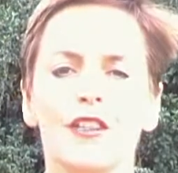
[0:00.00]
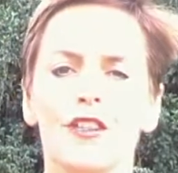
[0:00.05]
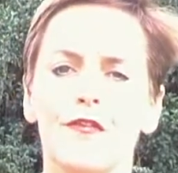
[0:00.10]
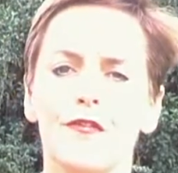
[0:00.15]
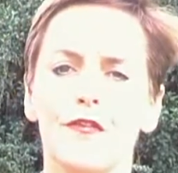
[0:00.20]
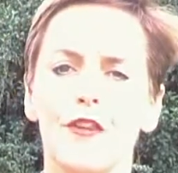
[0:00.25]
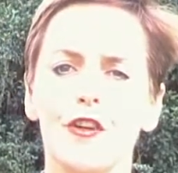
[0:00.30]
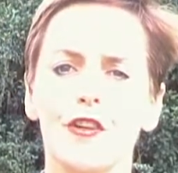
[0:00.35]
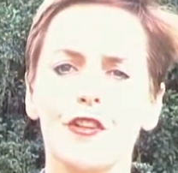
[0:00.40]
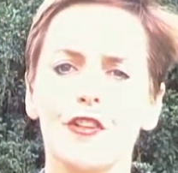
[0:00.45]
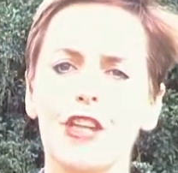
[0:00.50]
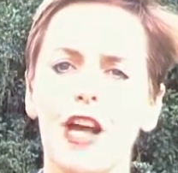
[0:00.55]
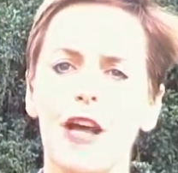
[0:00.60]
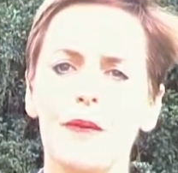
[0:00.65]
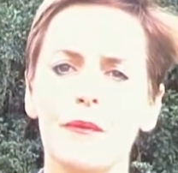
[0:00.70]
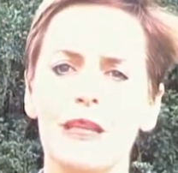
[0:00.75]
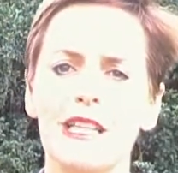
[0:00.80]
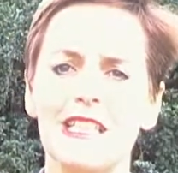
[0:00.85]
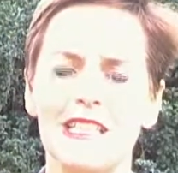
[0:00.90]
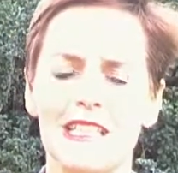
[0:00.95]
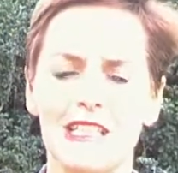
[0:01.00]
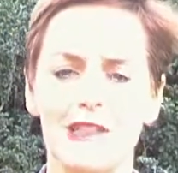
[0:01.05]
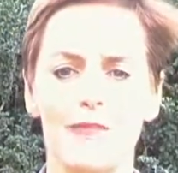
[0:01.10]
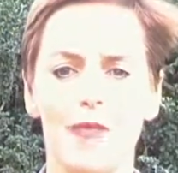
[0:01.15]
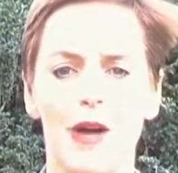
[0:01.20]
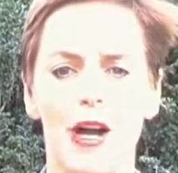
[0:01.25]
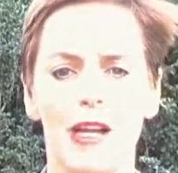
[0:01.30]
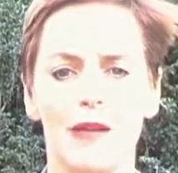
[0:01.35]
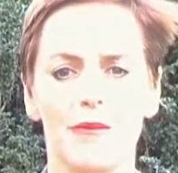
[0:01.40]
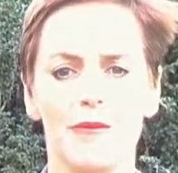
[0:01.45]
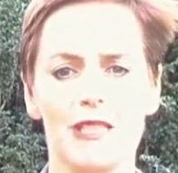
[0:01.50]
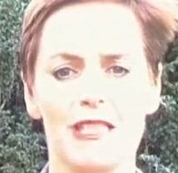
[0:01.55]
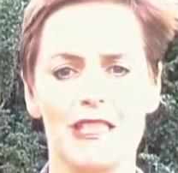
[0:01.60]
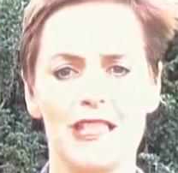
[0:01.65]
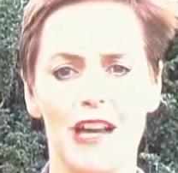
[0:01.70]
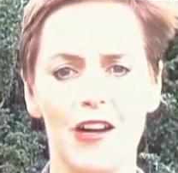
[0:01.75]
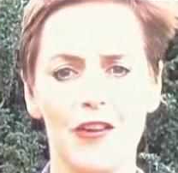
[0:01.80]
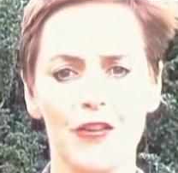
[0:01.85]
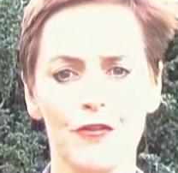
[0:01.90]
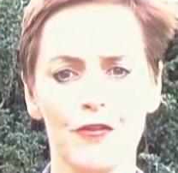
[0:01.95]
The fourth time he did it by
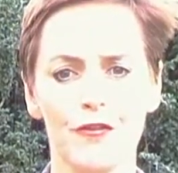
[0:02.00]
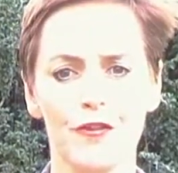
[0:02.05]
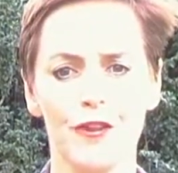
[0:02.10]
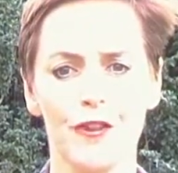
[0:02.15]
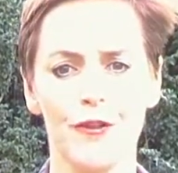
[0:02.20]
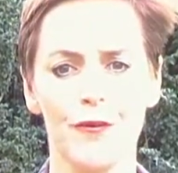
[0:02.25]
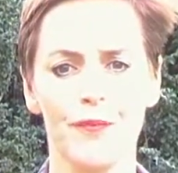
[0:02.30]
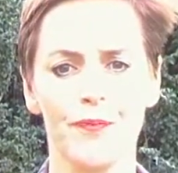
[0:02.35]
himself